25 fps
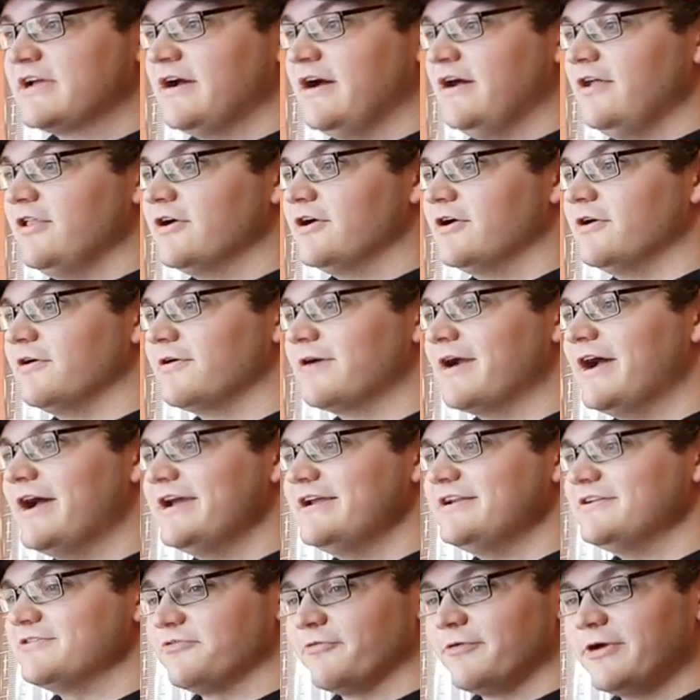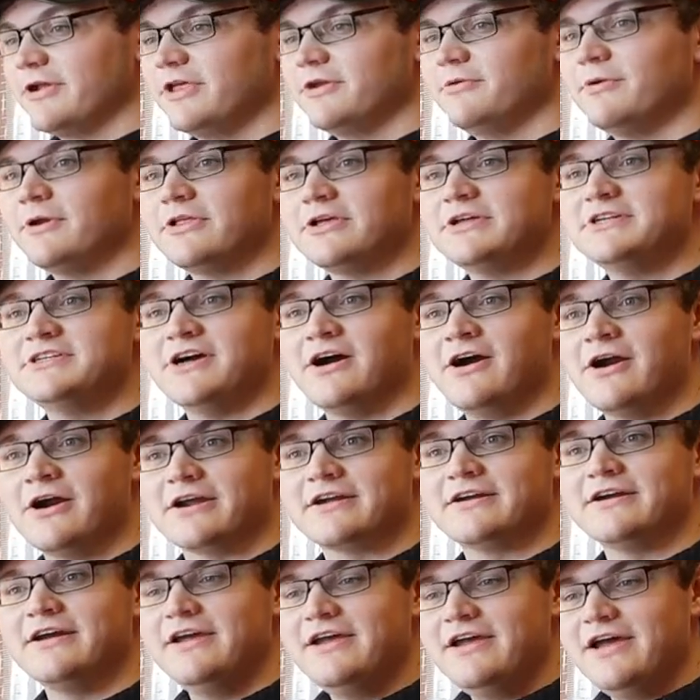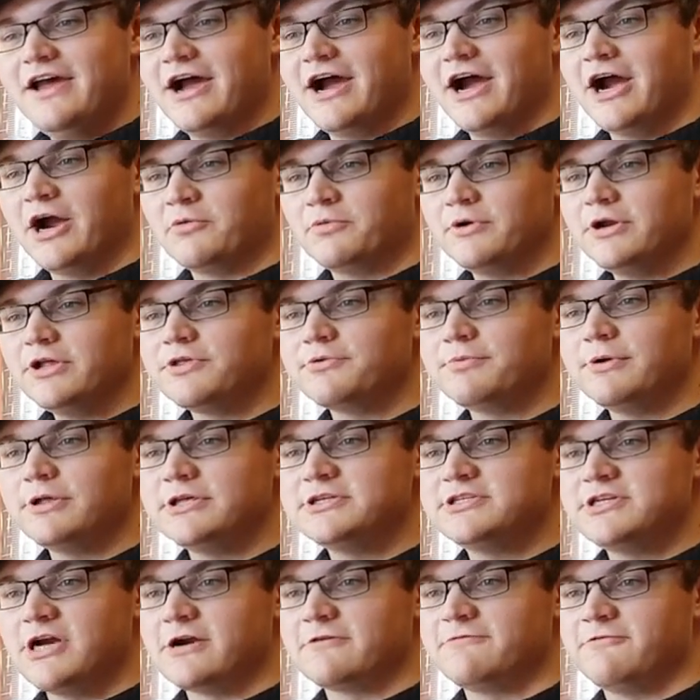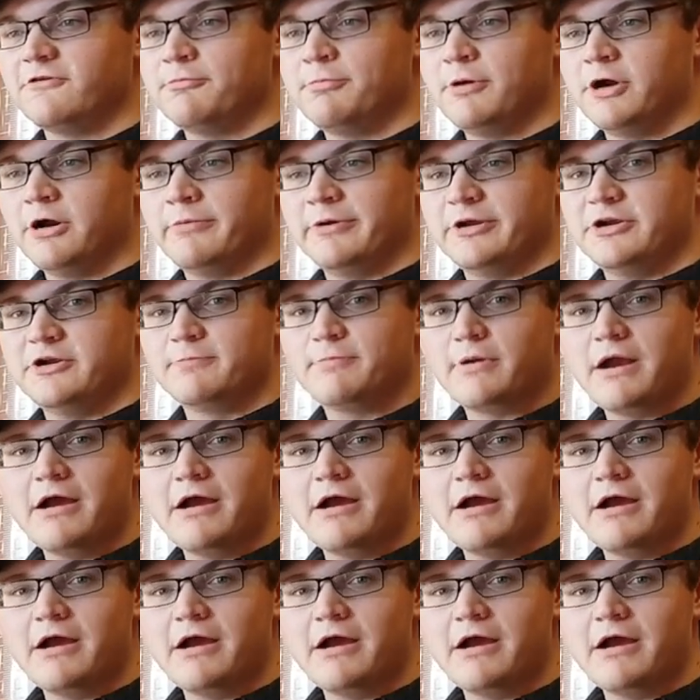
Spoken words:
The color, right? Really, really dark. Really, really dark for a bourbon.